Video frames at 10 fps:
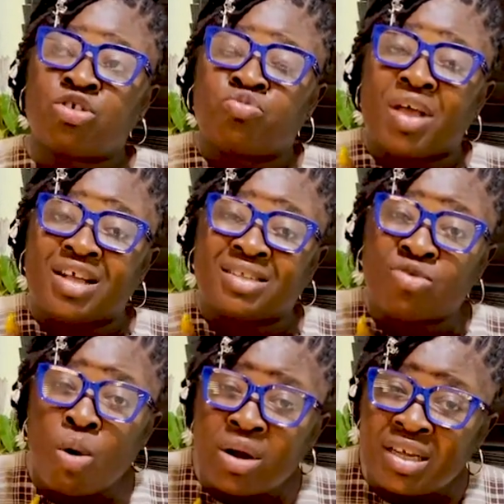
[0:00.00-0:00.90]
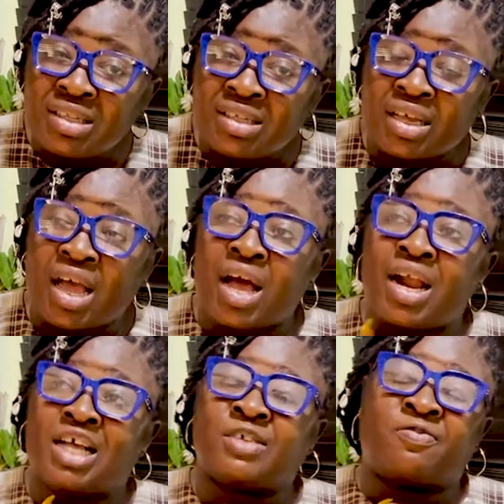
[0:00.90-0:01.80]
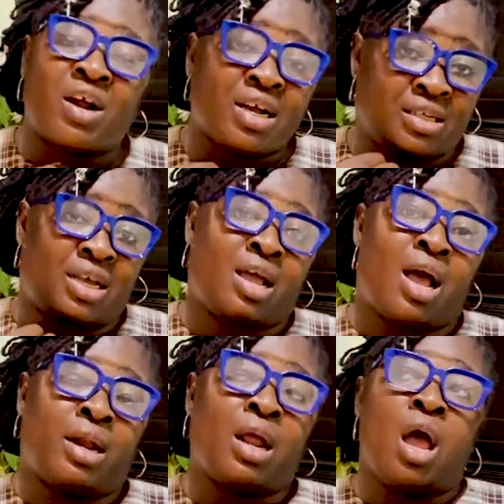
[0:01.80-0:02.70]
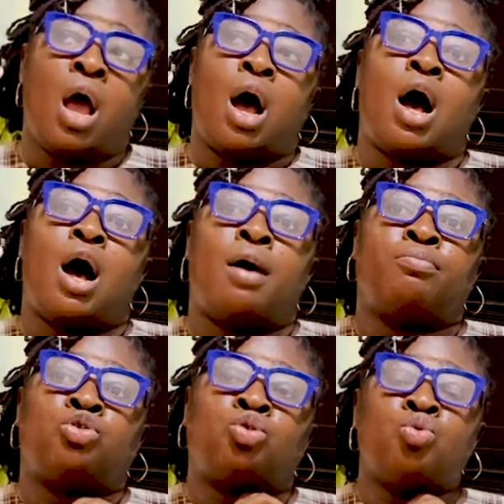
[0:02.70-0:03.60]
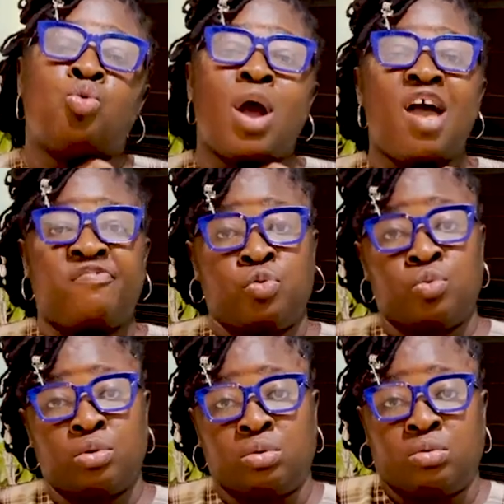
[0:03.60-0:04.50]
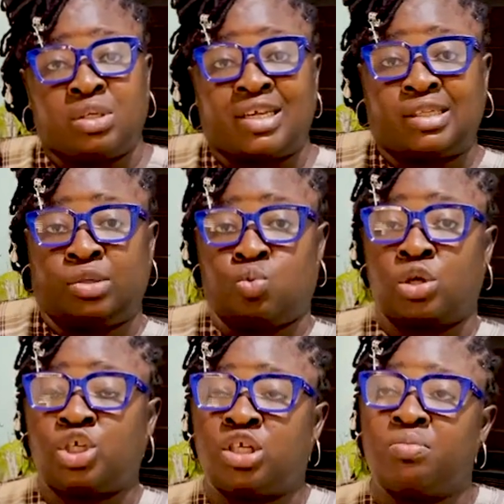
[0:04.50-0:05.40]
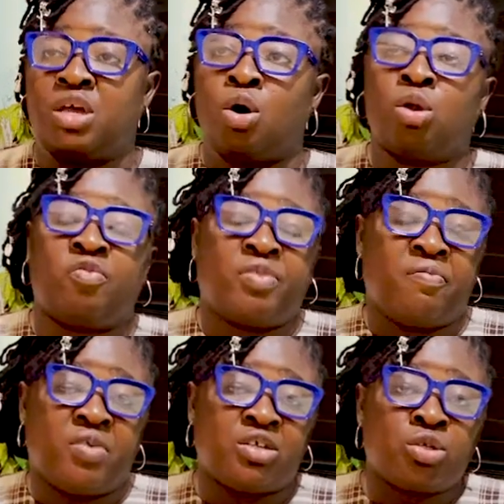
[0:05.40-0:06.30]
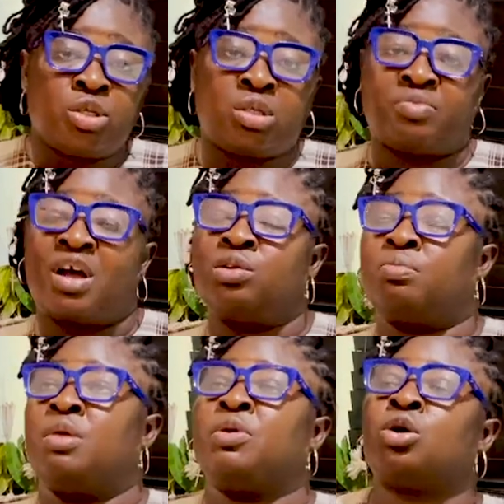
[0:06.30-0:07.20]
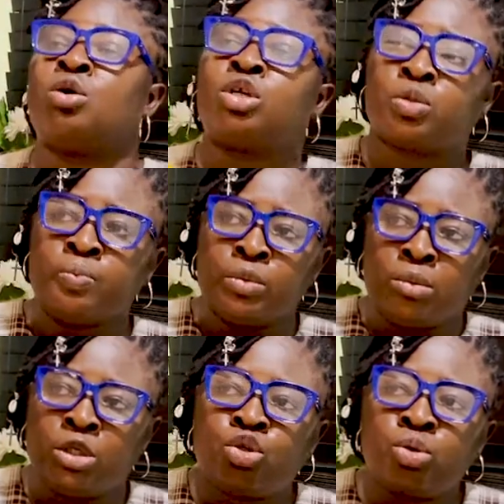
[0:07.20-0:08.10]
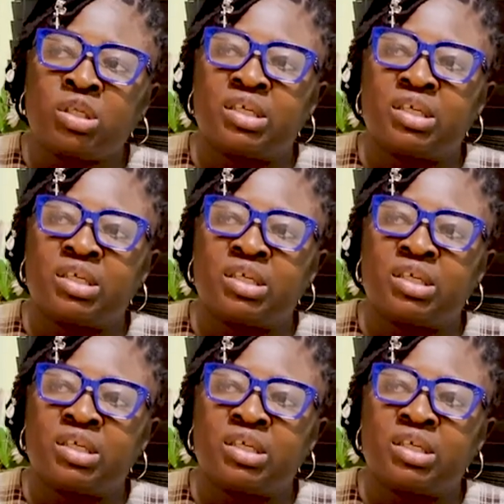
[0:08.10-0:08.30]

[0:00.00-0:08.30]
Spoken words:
to be as honest as I can, as frank as I can, to everyone that is watching me, all of the investors around me, because the truth